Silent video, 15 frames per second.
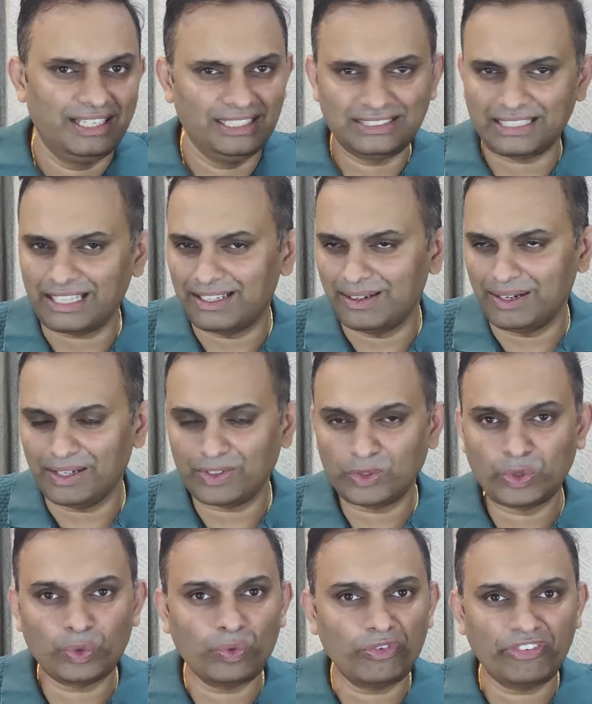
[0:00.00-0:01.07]
It's
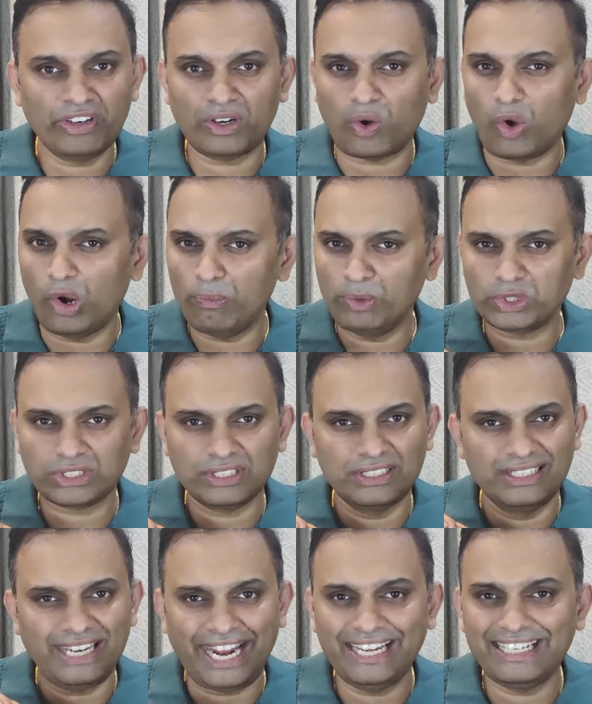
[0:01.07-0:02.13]
true for
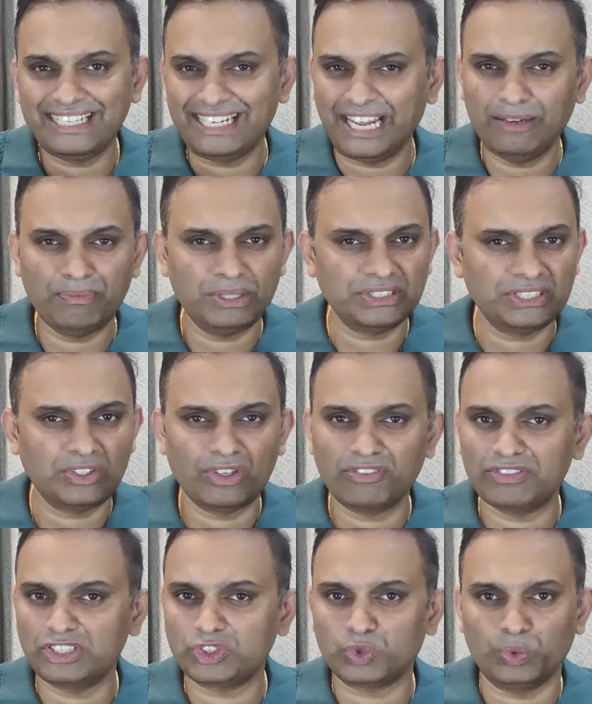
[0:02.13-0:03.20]
almost 99%
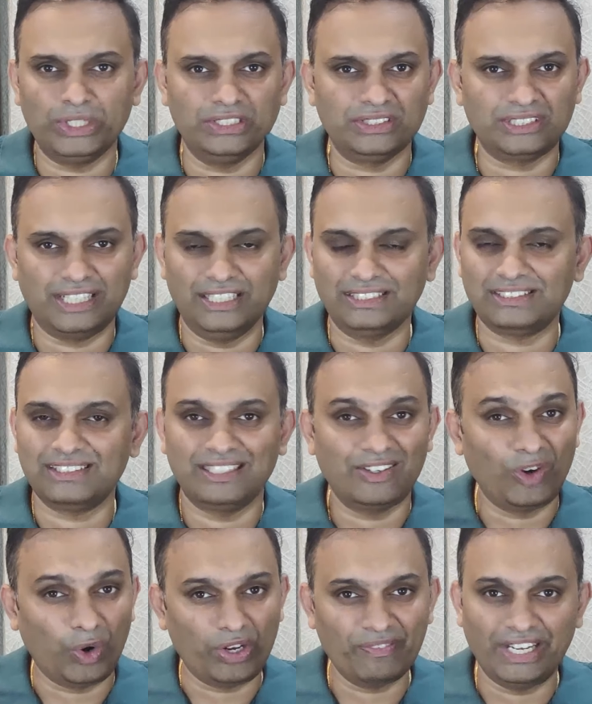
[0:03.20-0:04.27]
of the students, guys,
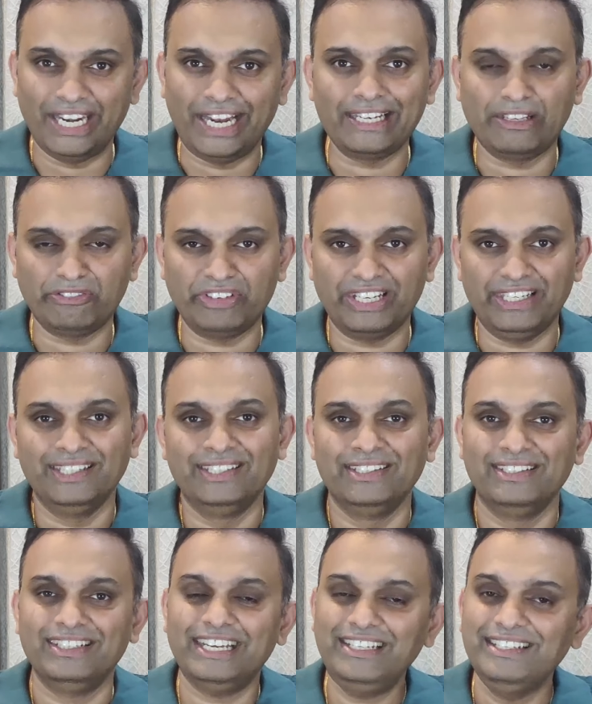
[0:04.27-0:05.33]
not even 95,
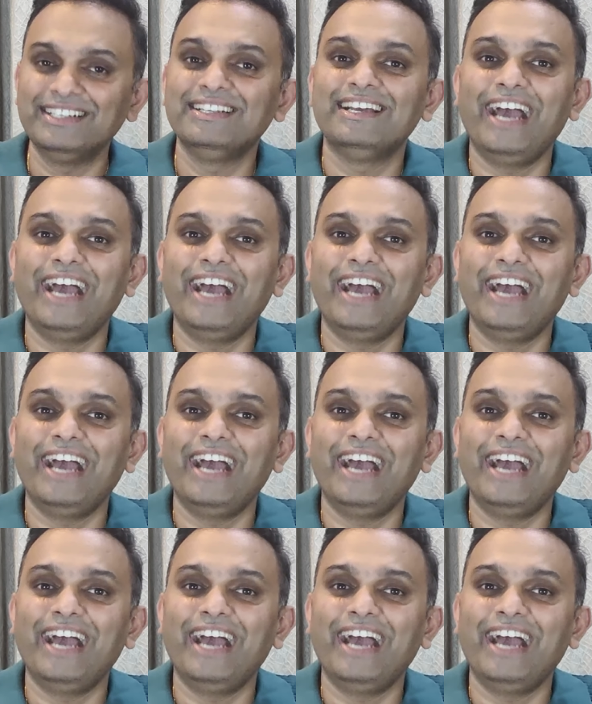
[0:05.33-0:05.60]
right?